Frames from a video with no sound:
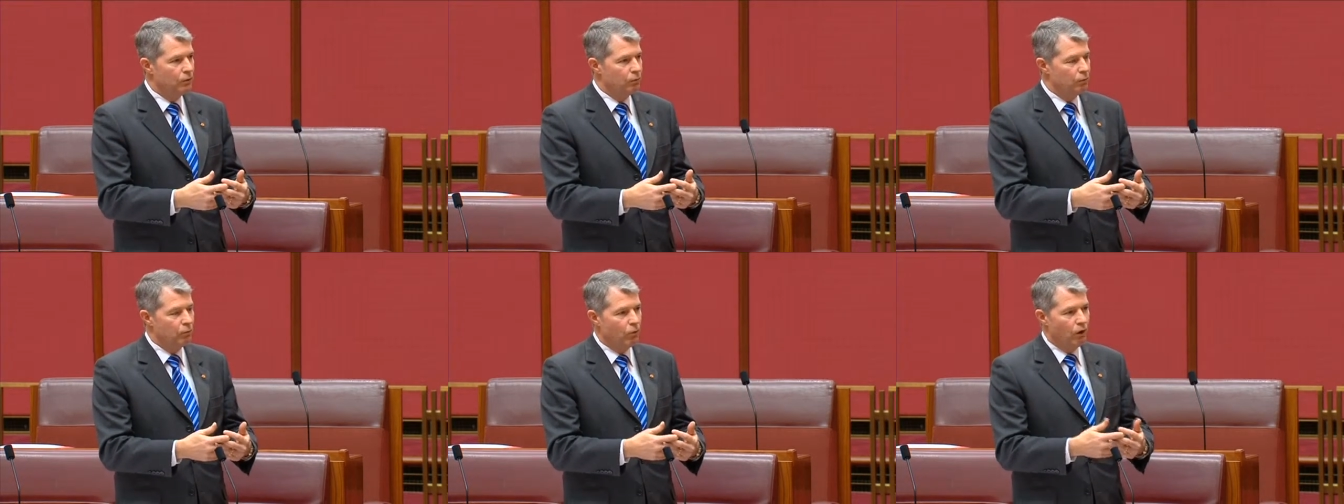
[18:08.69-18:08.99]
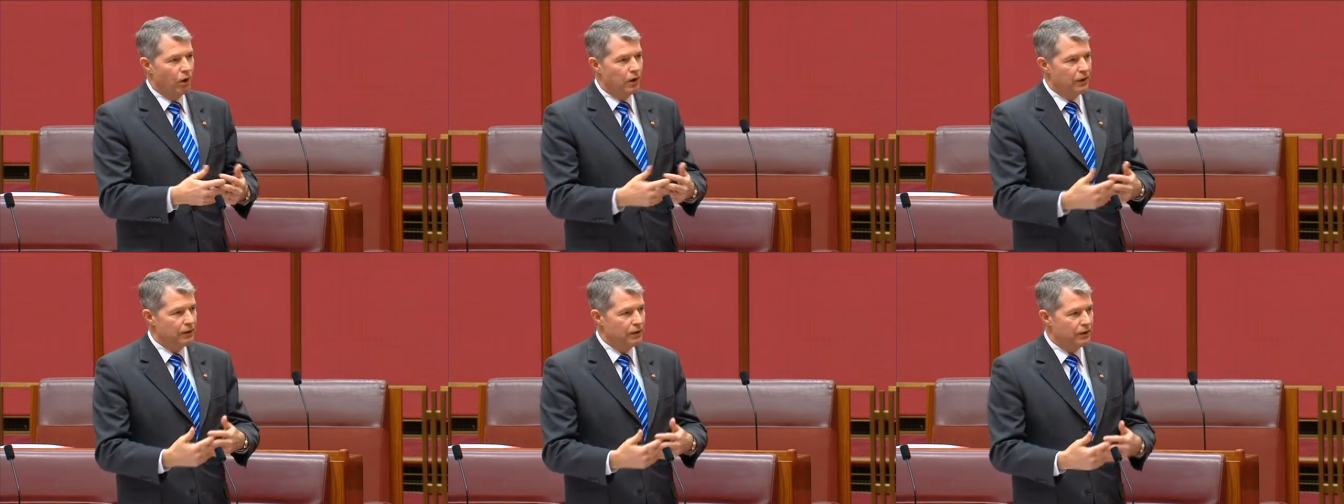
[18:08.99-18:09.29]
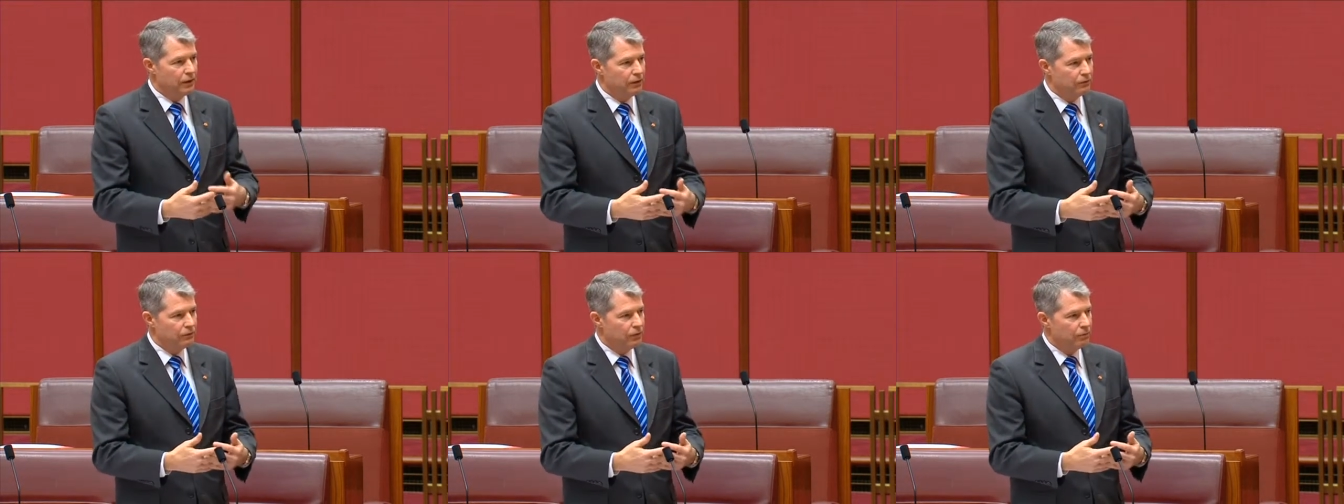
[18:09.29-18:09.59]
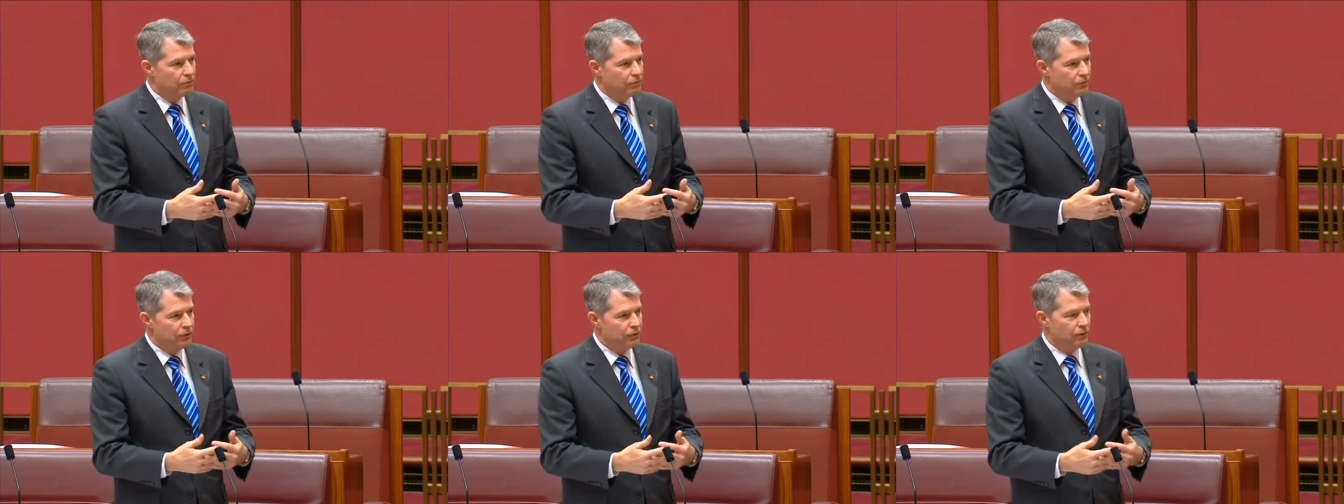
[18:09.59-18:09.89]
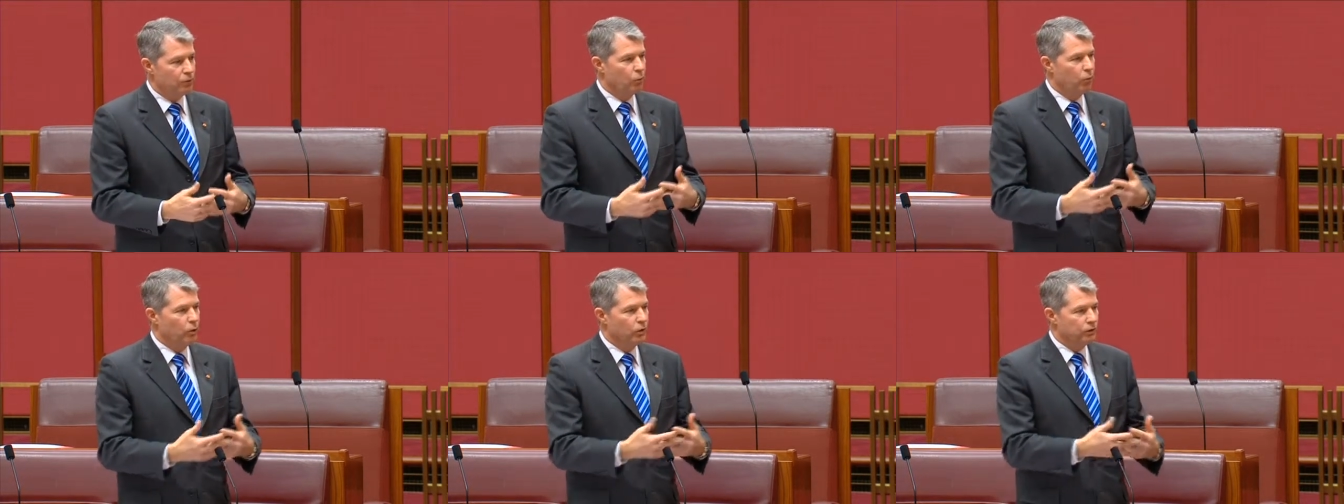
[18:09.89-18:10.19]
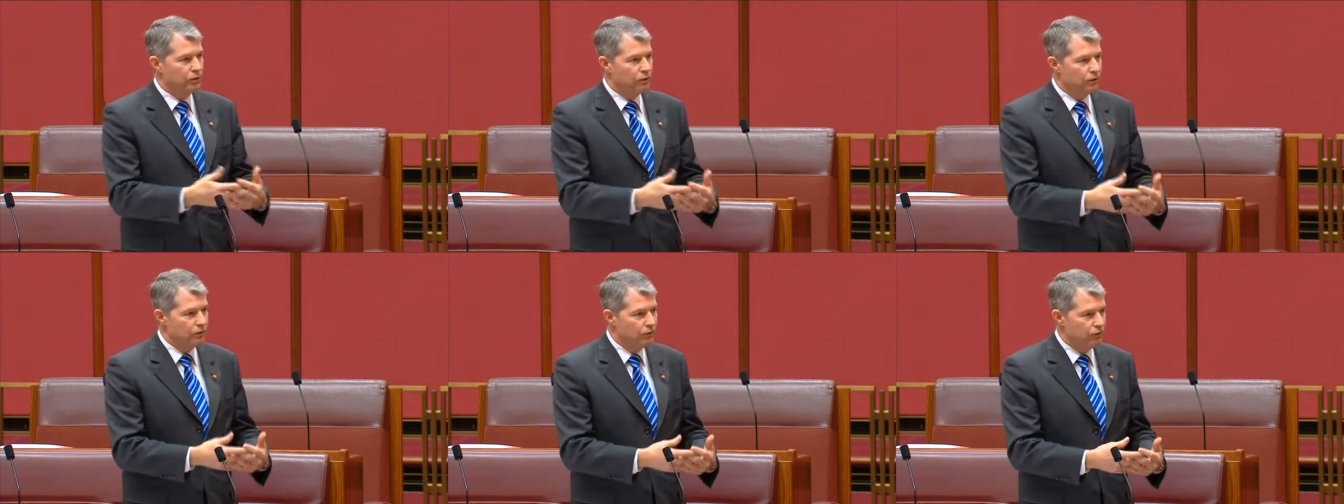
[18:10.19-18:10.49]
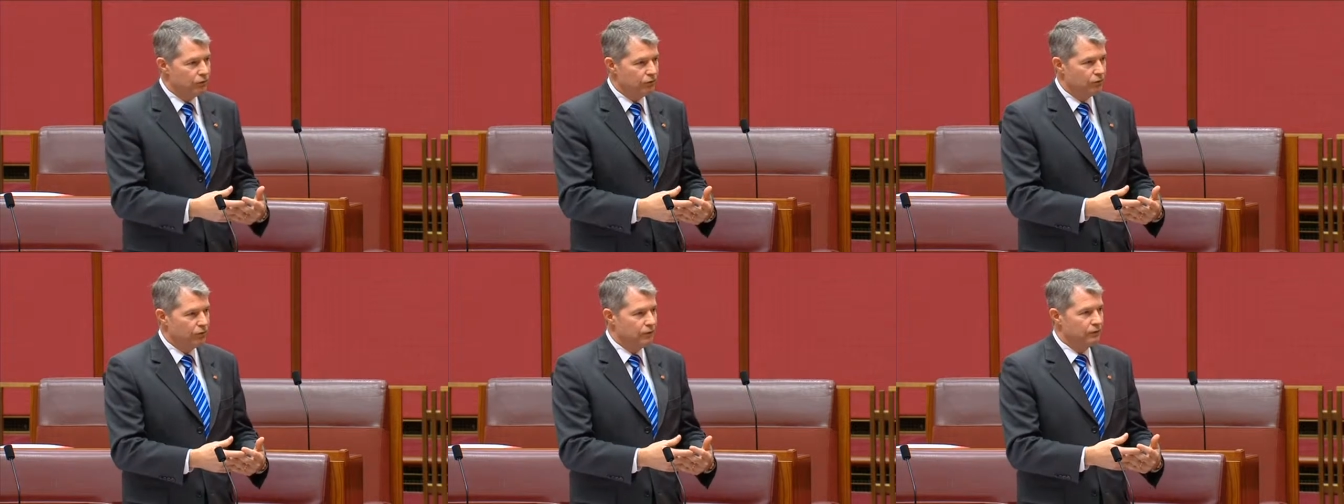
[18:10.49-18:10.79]
why are they exempted, and what
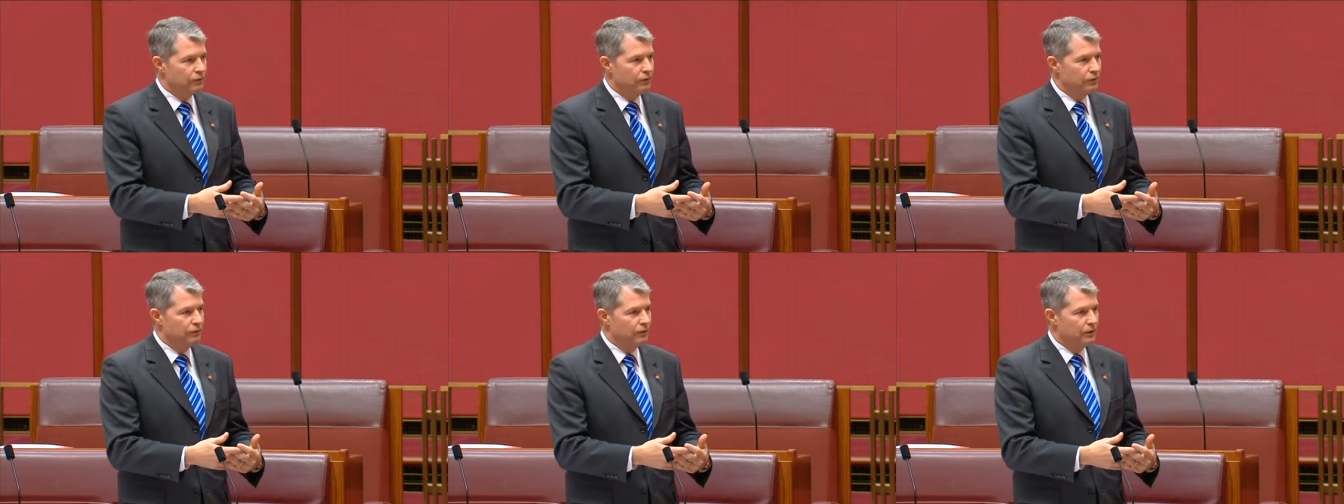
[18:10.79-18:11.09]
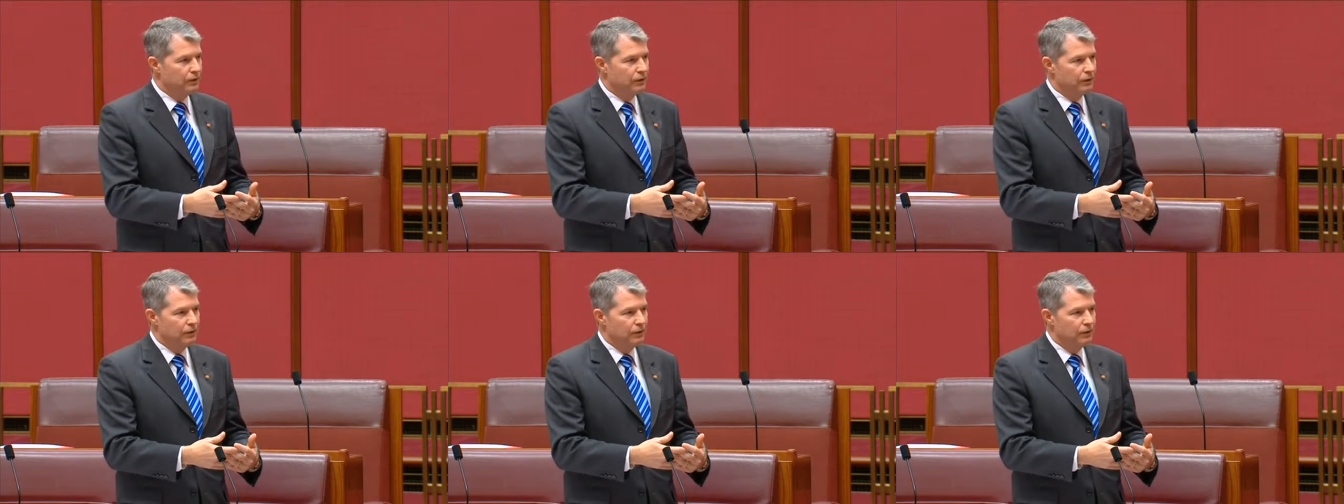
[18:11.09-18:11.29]
conditions,